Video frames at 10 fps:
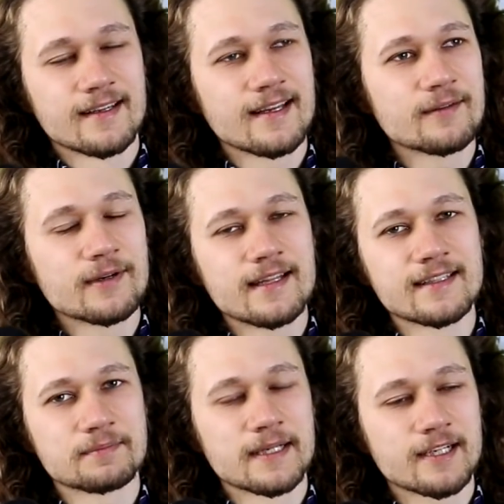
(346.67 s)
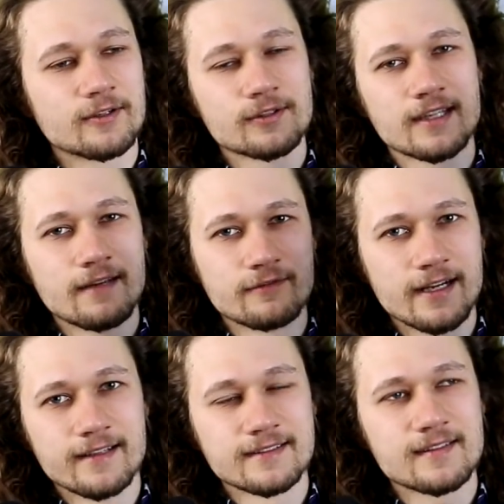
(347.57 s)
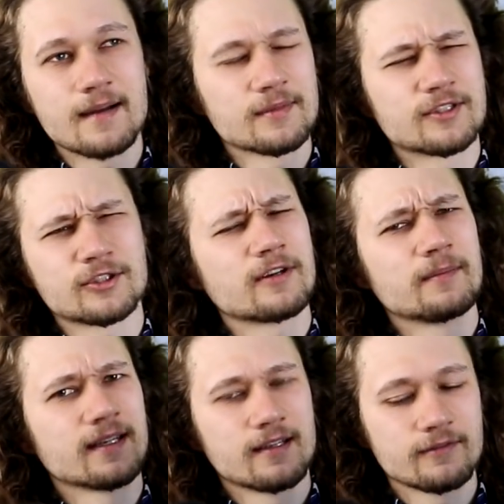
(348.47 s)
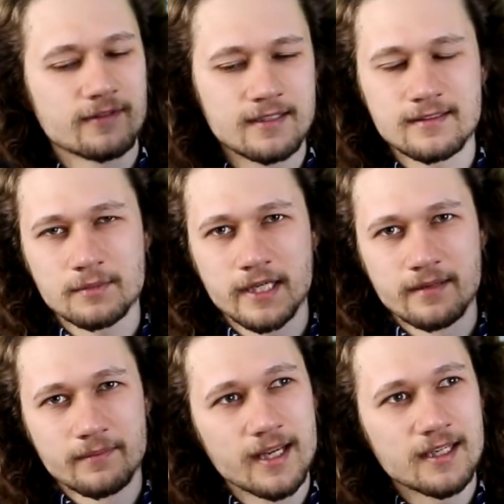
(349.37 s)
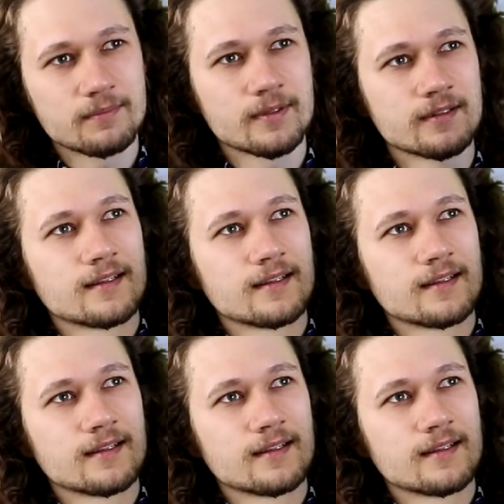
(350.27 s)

Anyway, that's my Code Cave rant. I'm not sure how many of these I'm gonna make, but